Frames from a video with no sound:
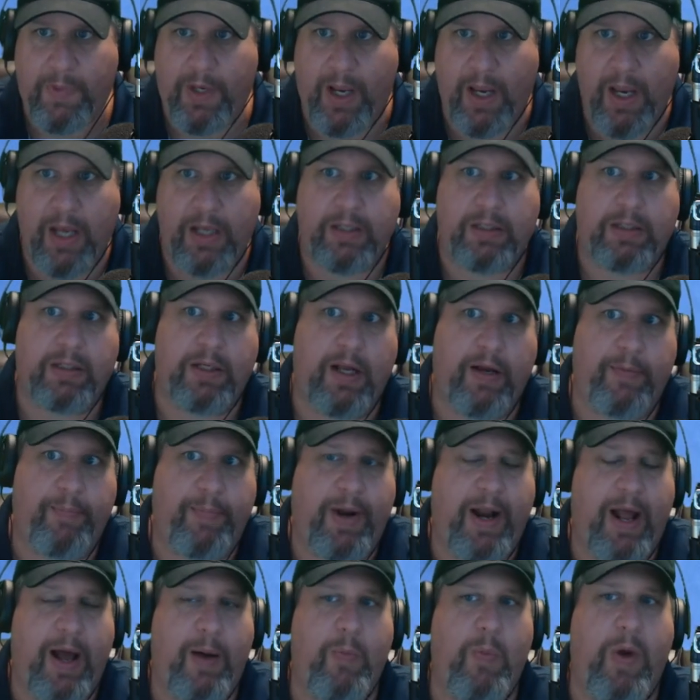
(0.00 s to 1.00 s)
and stuff,
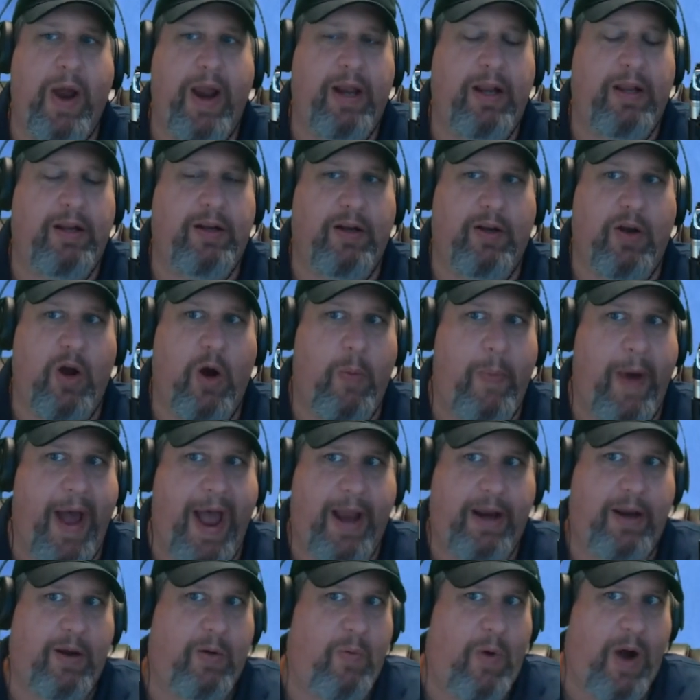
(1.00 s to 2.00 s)
but I'm waiting to go
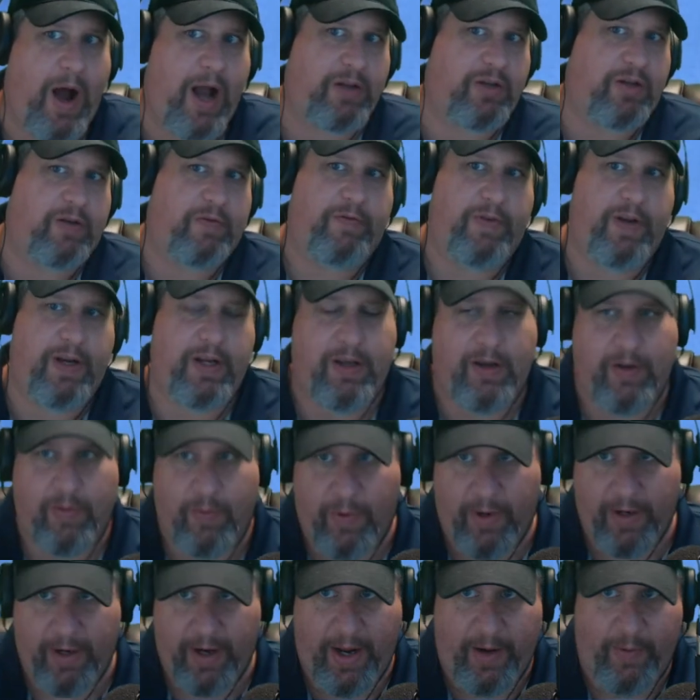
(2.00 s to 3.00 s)
back and watch a video
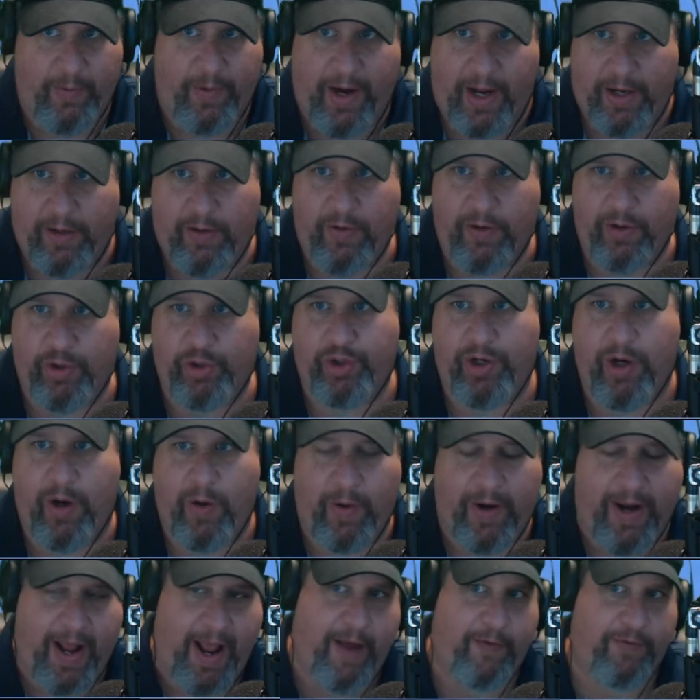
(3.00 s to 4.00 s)
one night when I do a
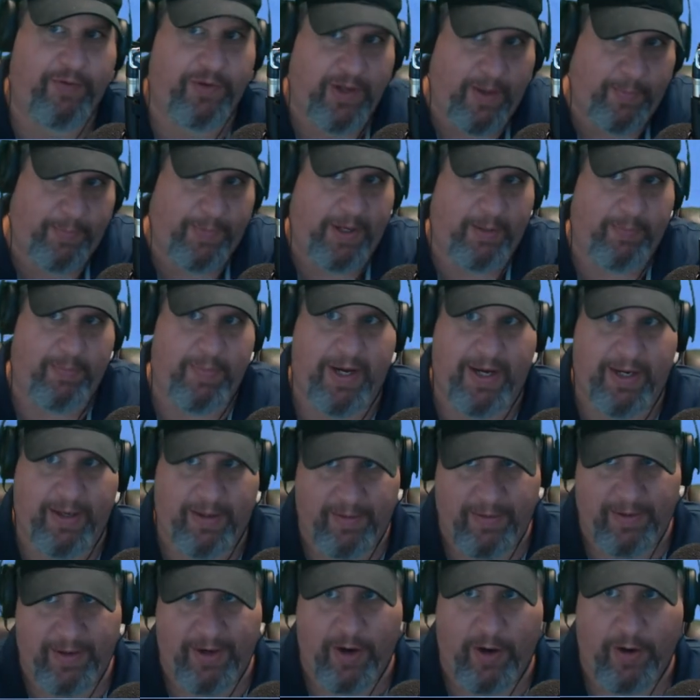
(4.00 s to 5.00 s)
show and have something being,
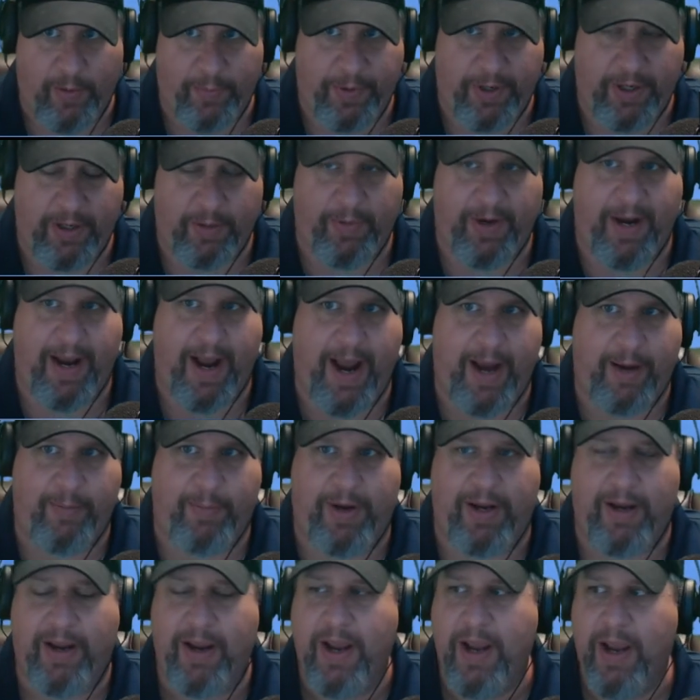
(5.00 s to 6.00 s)
appear behind
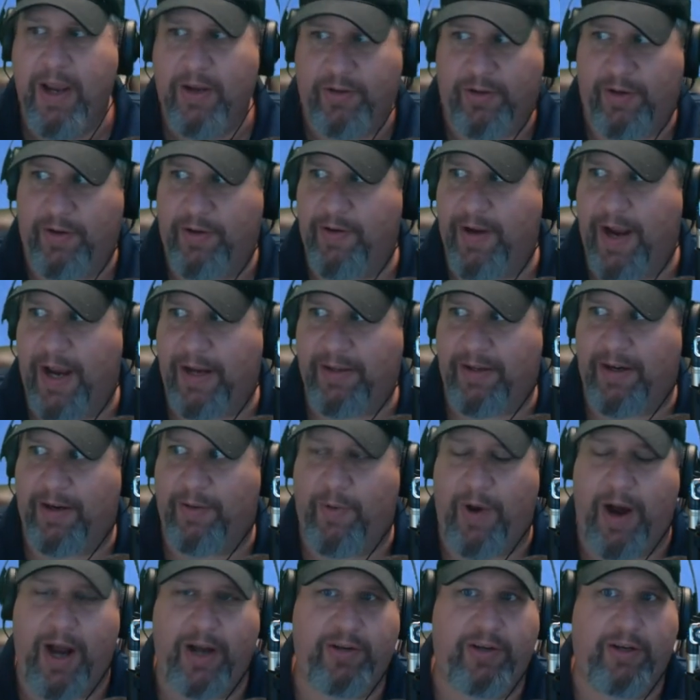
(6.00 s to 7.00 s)
me. So you guys that are
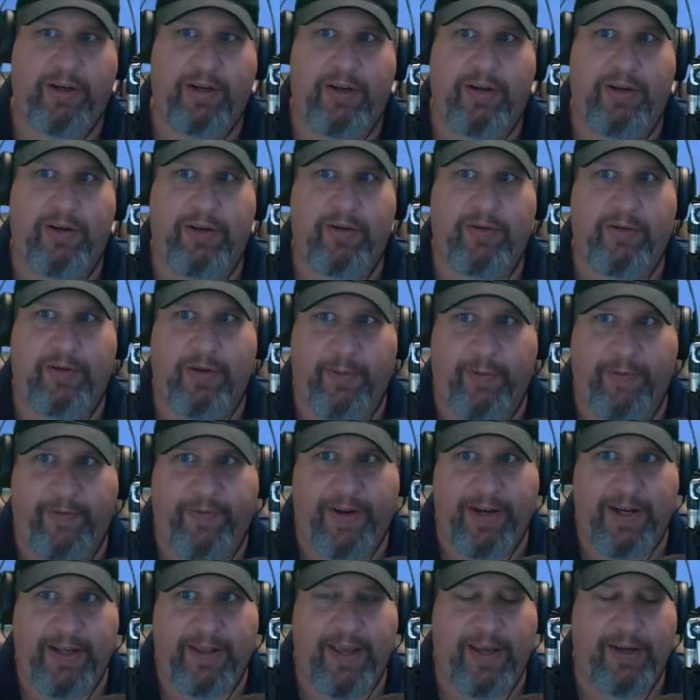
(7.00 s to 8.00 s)
watching on YouTube, if
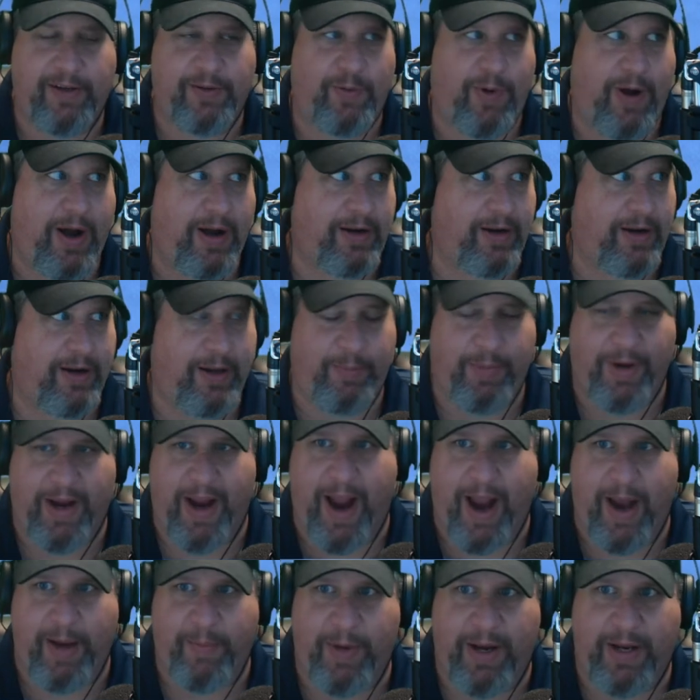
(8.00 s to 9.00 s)
anything's walking up
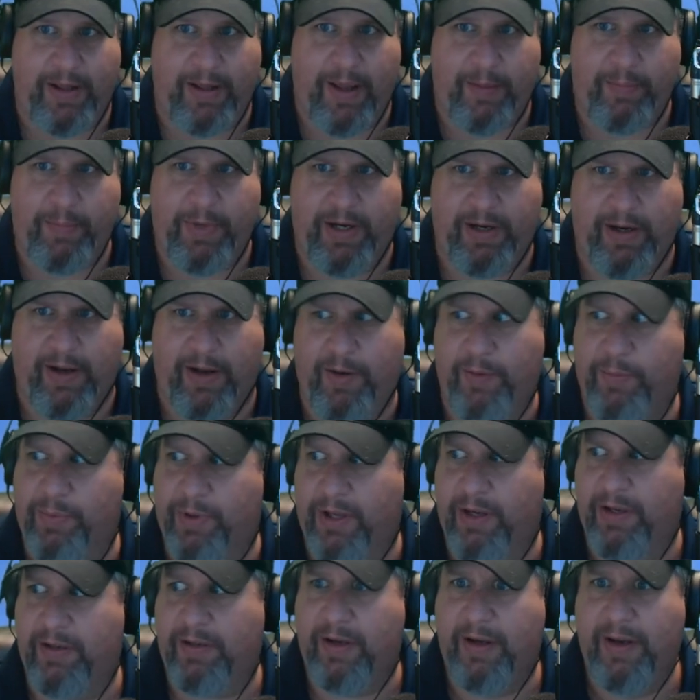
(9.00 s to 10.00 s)
behind me, let me know,
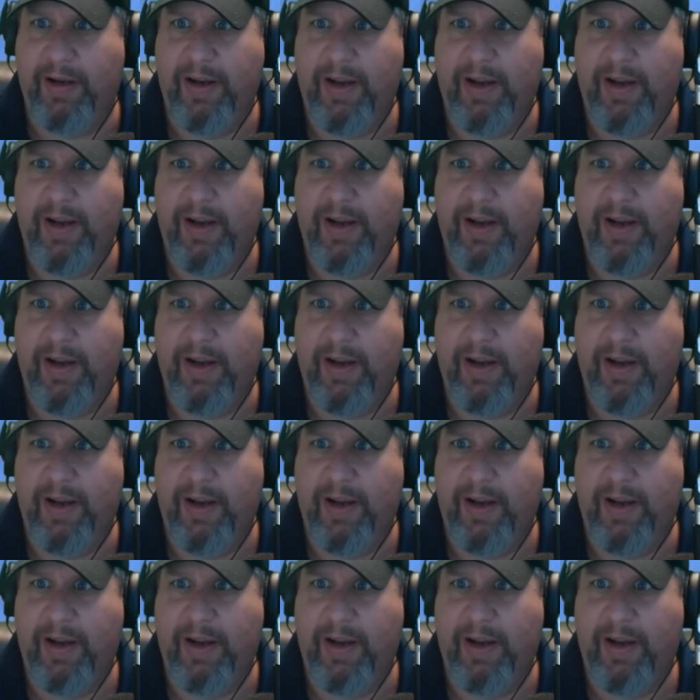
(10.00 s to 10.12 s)
please.